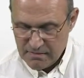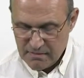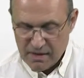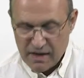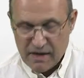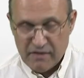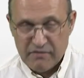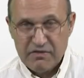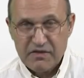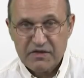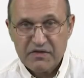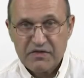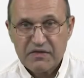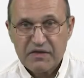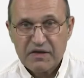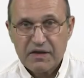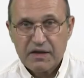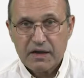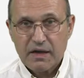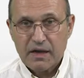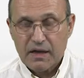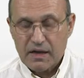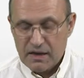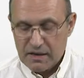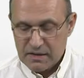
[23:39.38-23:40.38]

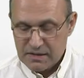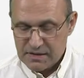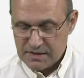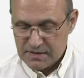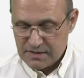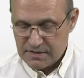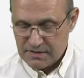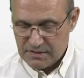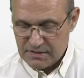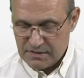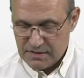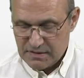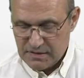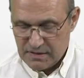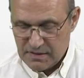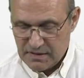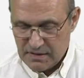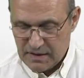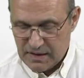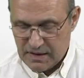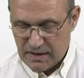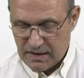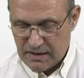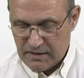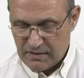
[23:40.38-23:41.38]
Everything else
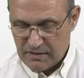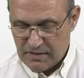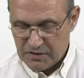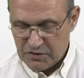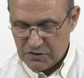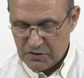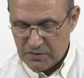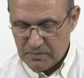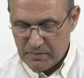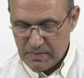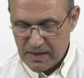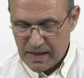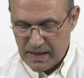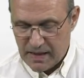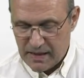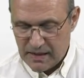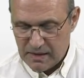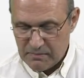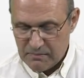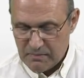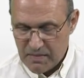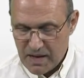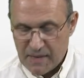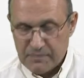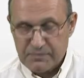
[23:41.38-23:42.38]
in the
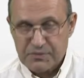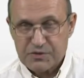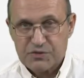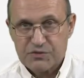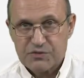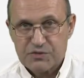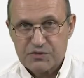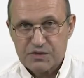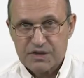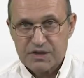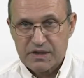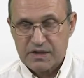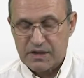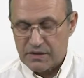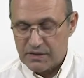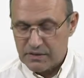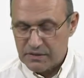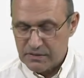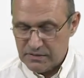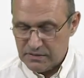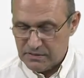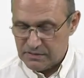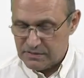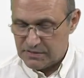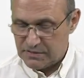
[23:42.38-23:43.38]
domain maps to
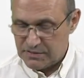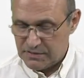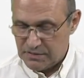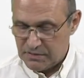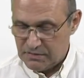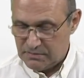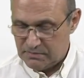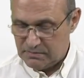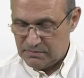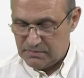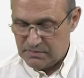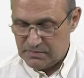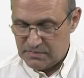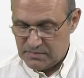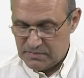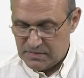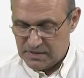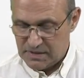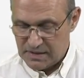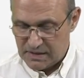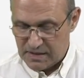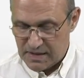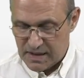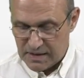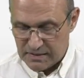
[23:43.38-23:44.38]
0, so
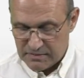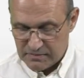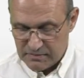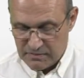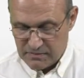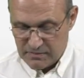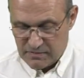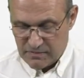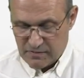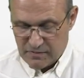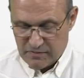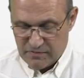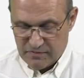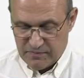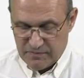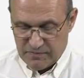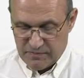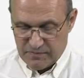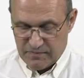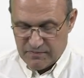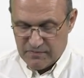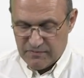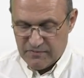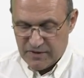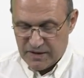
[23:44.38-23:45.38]
it's not of
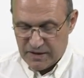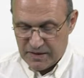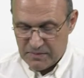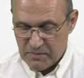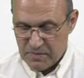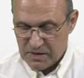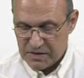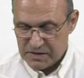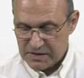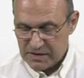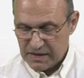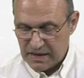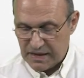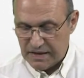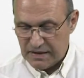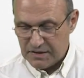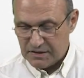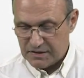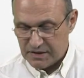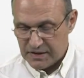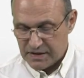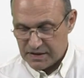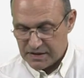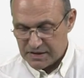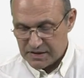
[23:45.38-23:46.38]
very much
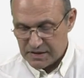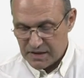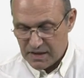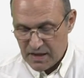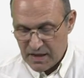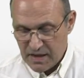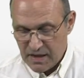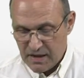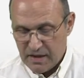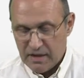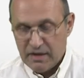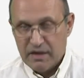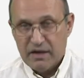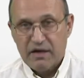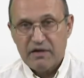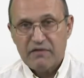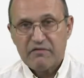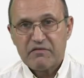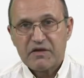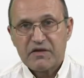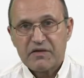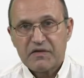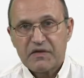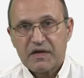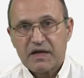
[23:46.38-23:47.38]
interest.
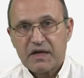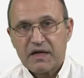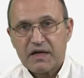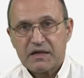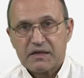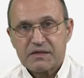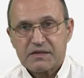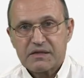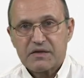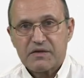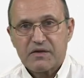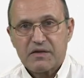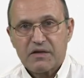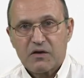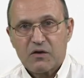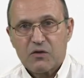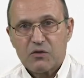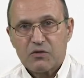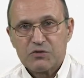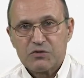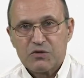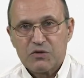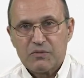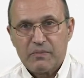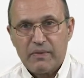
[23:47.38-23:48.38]
Everything else in the
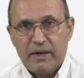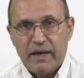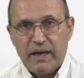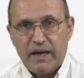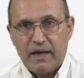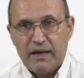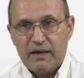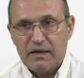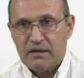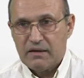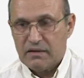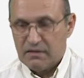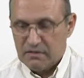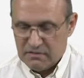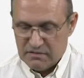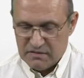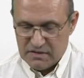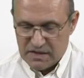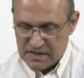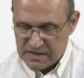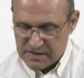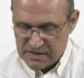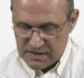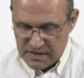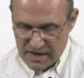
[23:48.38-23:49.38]
codomain
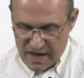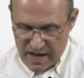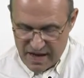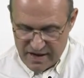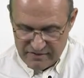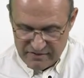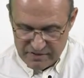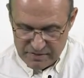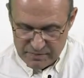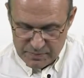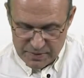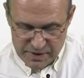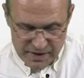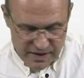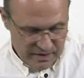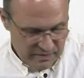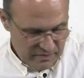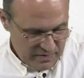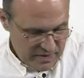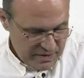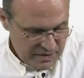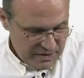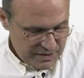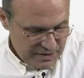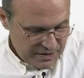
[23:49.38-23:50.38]
doesn't have a
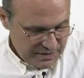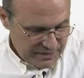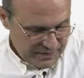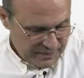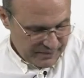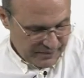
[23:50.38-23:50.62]
pre-image.